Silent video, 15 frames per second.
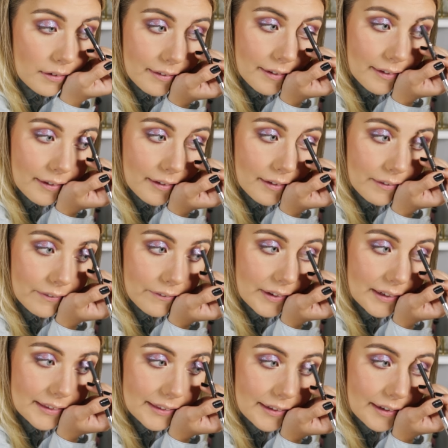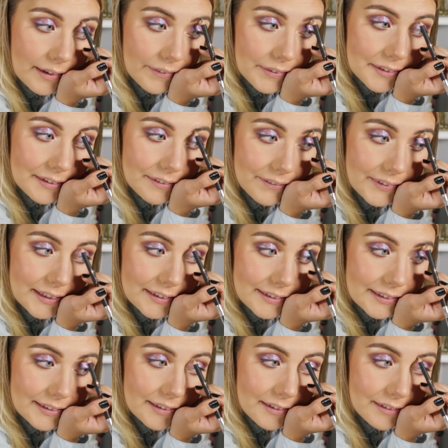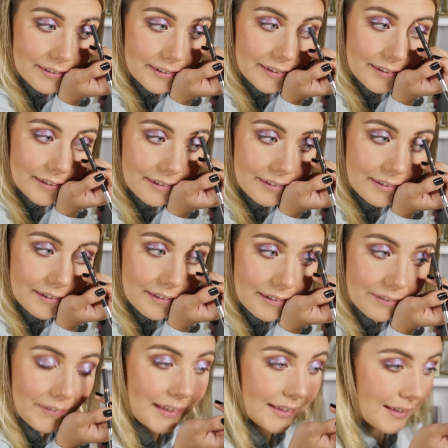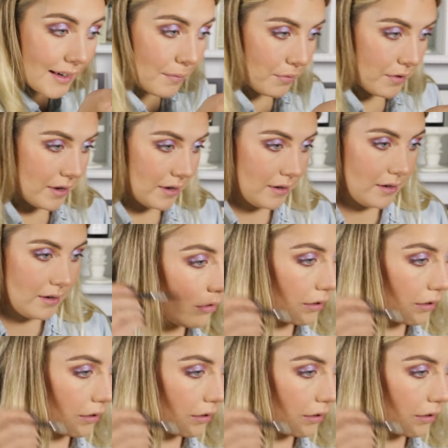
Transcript: I gotta go mess it up so it matches our original messed up one.